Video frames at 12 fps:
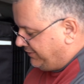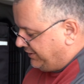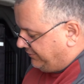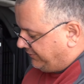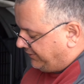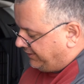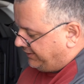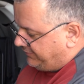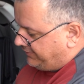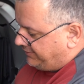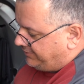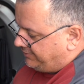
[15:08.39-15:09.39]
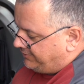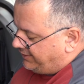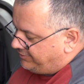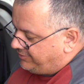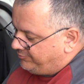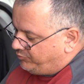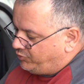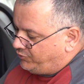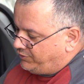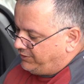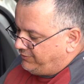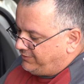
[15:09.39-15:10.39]
need to get that's the
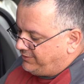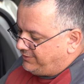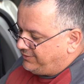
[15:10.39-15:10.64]
point,